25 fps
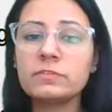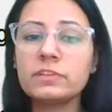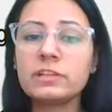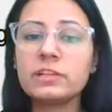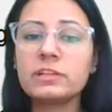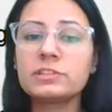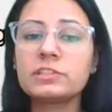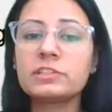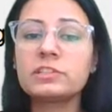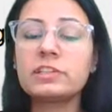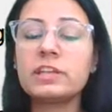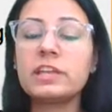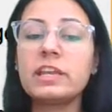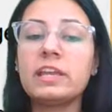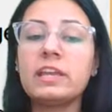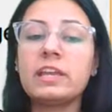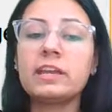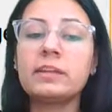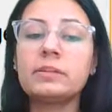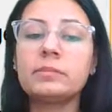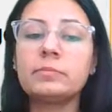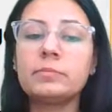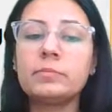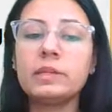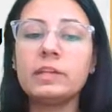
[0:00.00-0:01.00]
which is
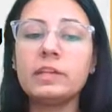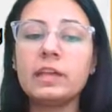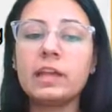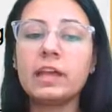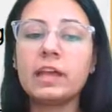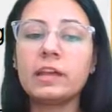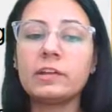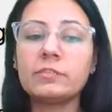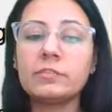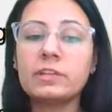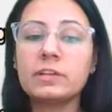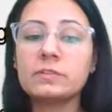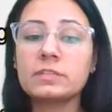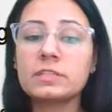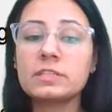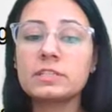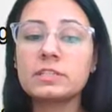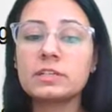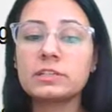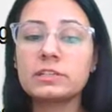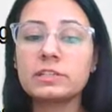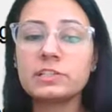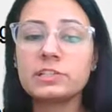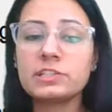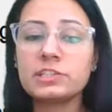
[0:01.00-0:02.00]
A and B, and we have the
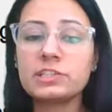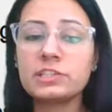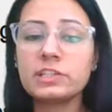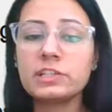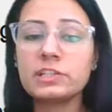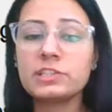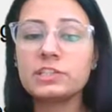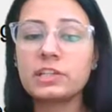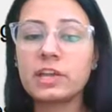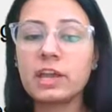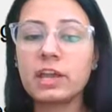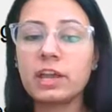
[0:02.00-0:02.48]
sudden change